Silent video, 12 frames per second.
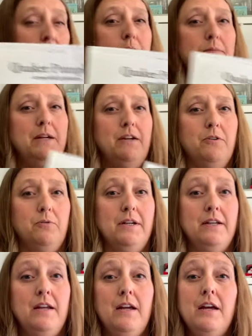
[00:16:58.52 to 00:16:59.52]
would be a good
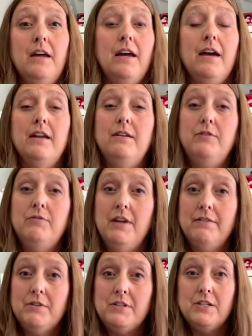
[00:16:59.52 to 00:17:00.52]
one. And if you've
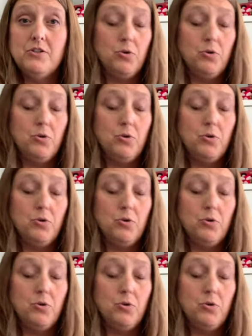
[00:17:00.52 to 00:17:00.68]
never stitched